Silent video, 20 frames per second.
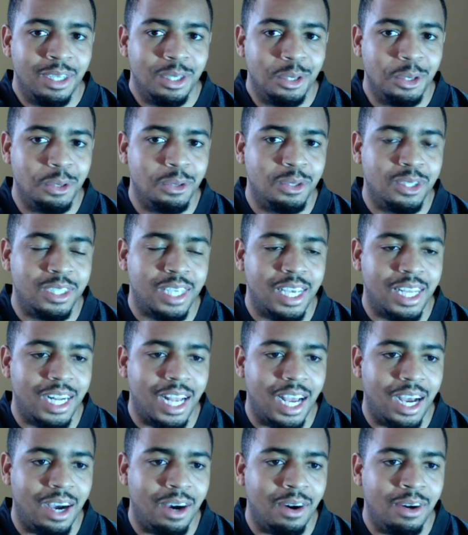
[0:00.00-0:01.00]
you set
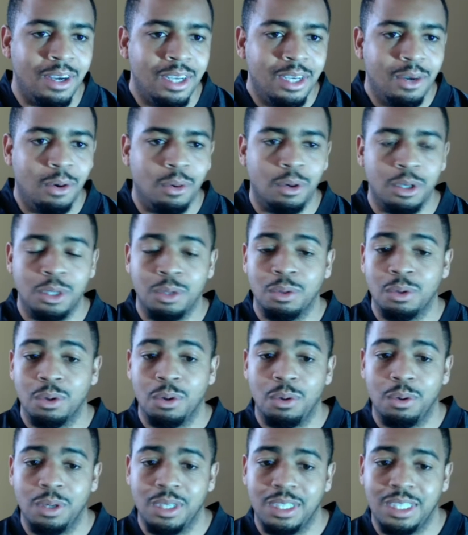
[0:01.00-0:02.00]
out or you were
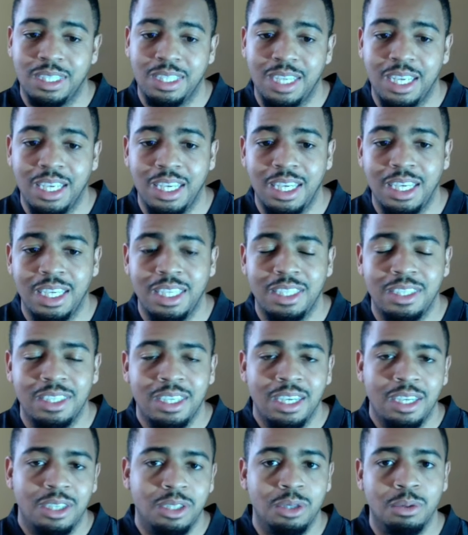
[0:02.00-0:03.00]
on a
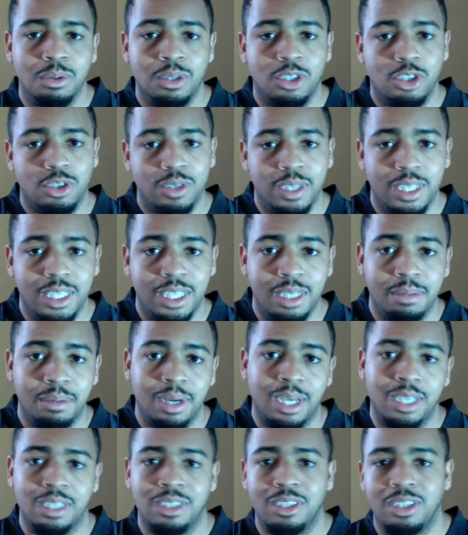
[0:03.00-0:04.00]
stage, you were training
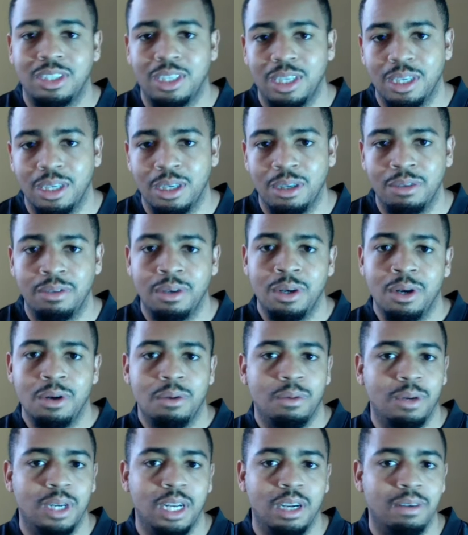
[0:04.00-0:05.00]
by yourself,
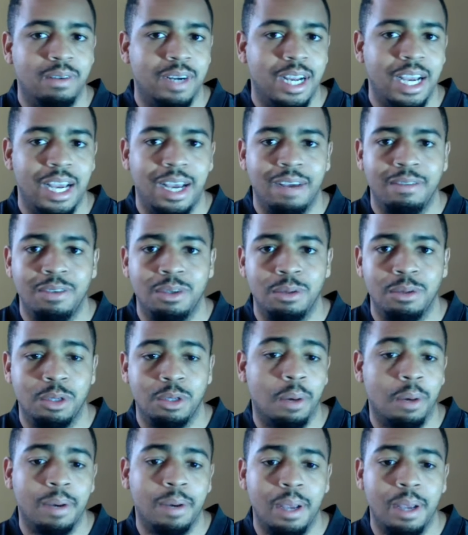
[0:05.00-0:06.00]
whatever have you,
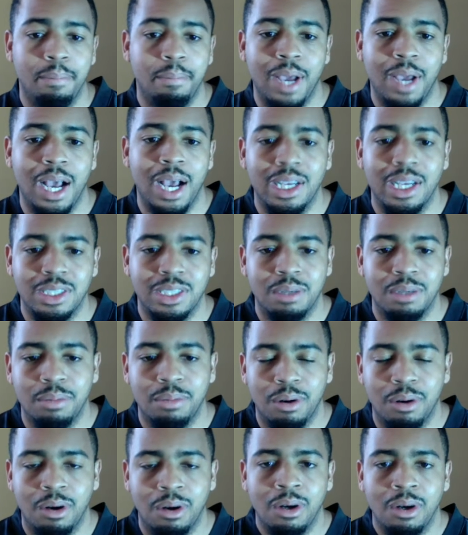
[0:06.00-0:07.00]
you were playing
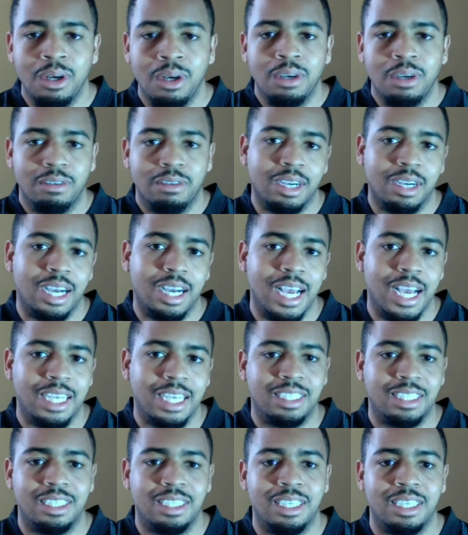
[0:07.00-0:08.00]
basketball,
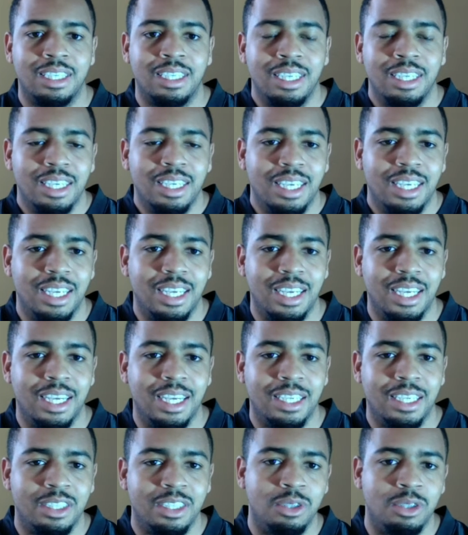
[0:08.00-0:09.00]
relaxing,
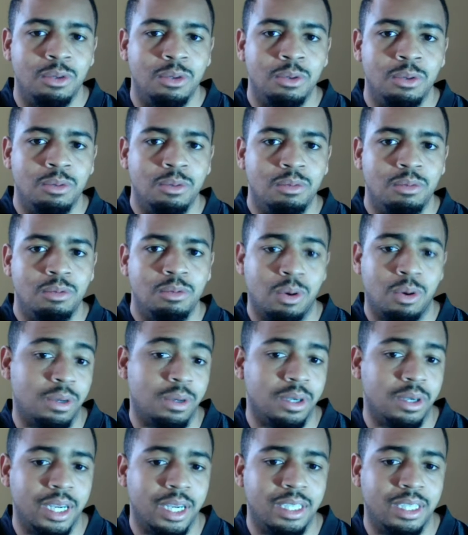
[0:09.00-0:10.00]
and you tore
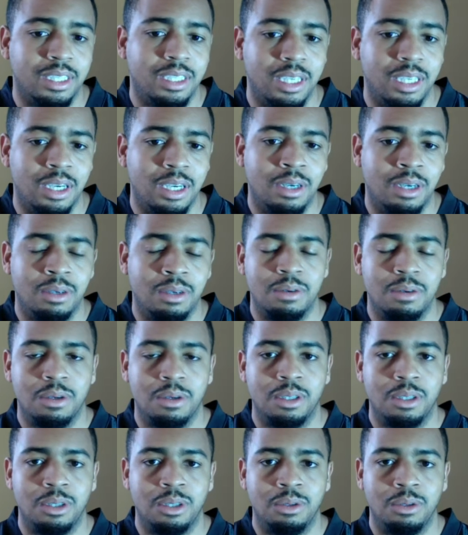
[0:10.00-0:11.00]
your ACL or
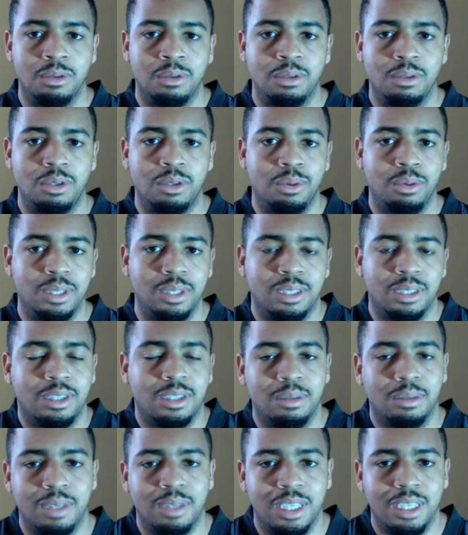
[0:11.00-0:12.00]
you twisted
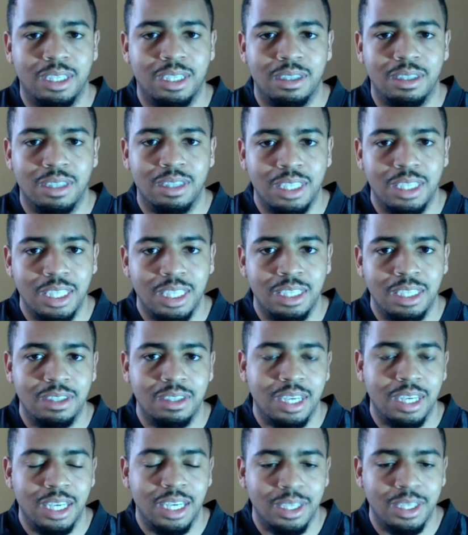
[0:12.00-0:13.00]
something in your knee or
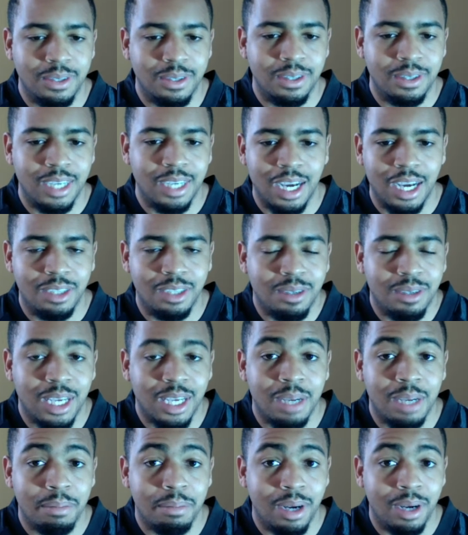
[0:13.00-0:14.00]
your ankle and now you
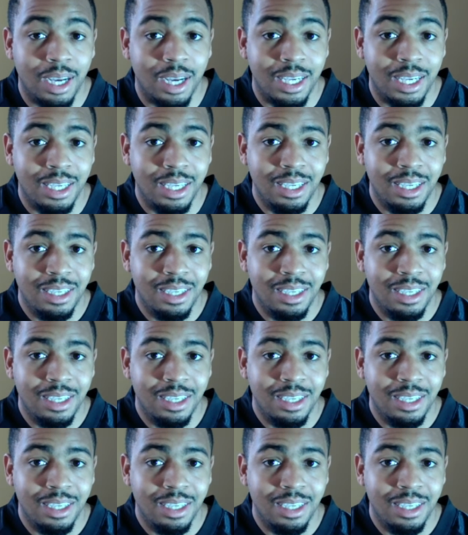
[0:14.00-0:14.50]
can't play.